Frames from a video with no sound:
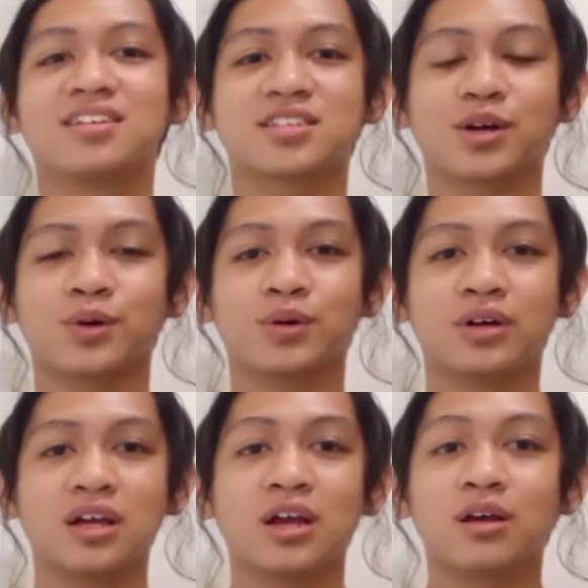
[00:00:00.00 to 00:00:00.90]
So,
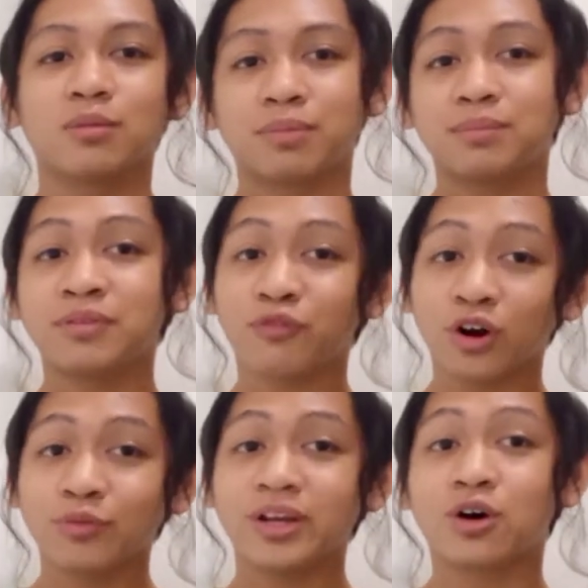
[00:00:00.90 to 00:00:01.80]
but
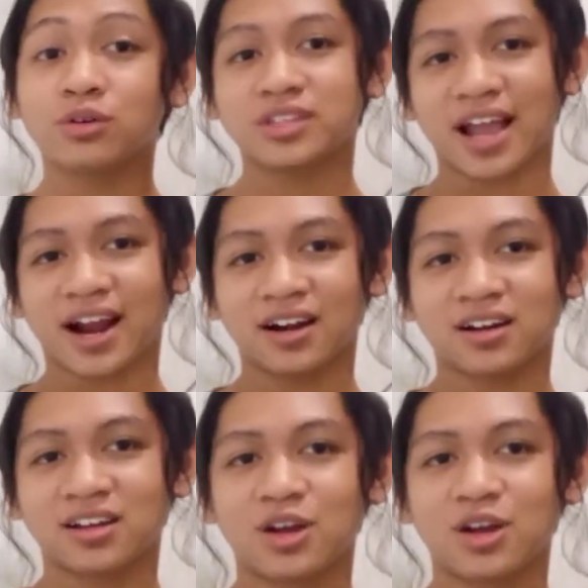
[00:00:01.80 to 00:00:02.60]
before we go there,